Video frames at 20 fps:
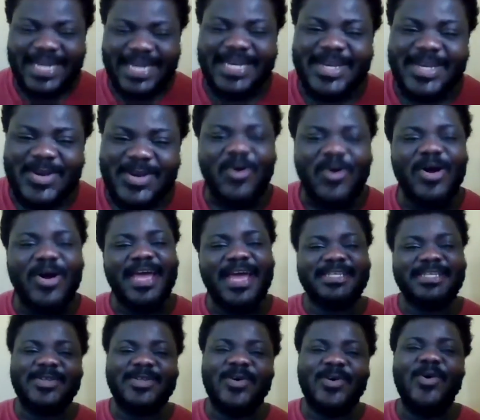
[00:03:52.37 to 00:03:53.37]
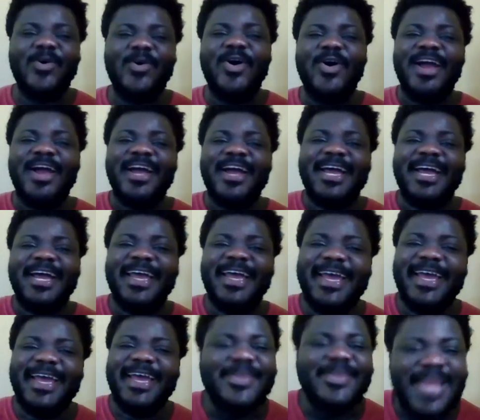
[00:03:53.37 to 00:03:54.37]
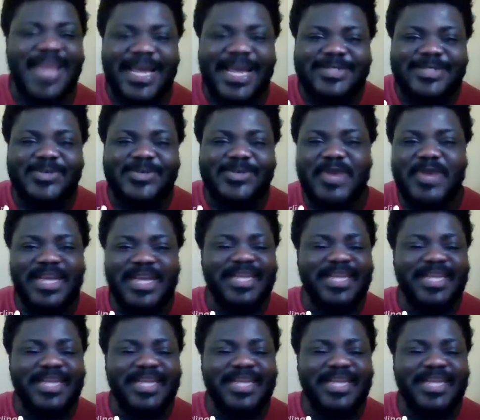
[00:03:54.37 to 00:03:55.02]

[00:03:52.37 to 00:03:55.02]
no hair. So there are too many